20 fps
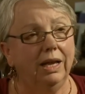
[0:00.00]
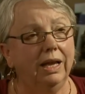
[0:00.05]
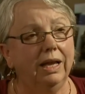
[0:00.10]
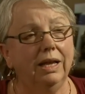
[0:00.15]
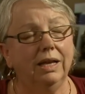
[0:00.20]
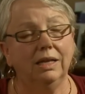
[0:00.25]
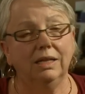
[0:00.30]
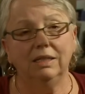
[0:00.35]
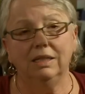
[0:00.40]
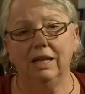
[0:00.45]

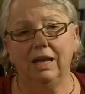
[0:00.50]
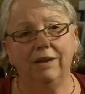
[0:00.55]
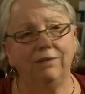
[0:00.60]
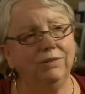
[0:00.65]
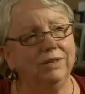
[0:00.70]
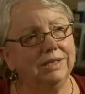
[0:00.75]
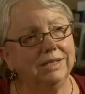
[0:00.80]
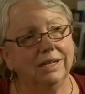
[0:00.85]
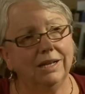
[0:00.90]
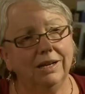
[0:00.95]
and
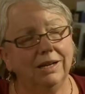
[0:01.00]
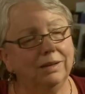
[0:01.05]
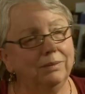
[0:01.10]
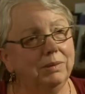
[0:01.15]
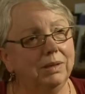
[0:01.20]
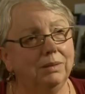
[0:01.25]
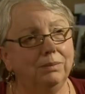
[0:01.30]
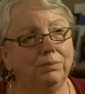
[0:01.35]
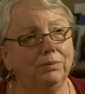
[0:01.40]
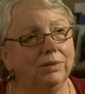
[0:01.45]
every
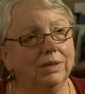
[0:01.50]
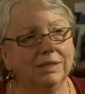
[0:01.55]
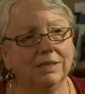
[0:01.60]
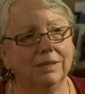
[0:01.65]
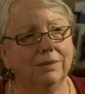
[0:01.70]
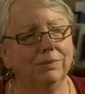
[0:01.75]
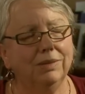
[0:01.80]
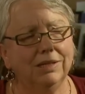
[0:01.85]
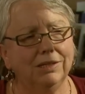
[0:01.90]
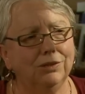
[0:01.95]
time I bring
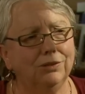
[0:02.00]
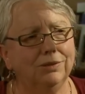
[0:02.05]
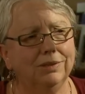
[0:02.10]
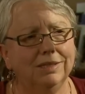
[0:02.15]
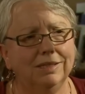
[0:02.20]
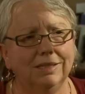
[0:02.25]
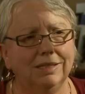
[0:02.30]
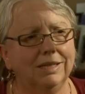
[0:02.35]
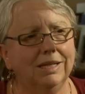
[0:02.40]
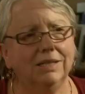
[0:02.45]
something to
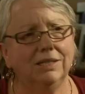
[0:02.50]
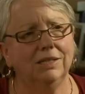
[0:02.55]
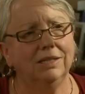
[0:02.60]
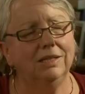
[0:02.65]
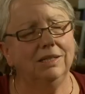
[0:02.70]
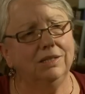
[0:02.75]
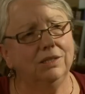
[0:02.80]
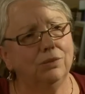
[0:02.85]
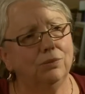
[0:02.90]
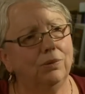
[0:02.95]
his
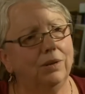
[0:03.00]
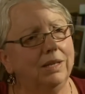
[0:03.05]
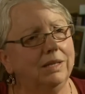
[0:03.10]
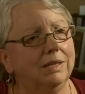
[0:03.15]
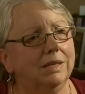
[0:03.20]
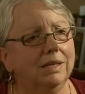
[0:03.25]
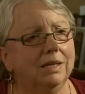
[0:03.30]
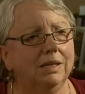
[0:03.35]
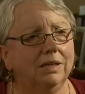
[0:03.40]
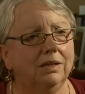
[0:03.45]
attention, he's
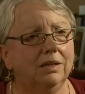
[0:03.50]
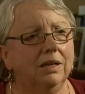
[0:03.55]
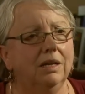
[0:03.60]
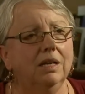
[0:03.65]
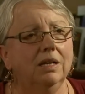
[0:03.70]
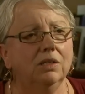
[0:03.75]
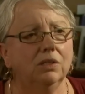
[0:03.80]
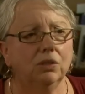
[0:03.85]
right there.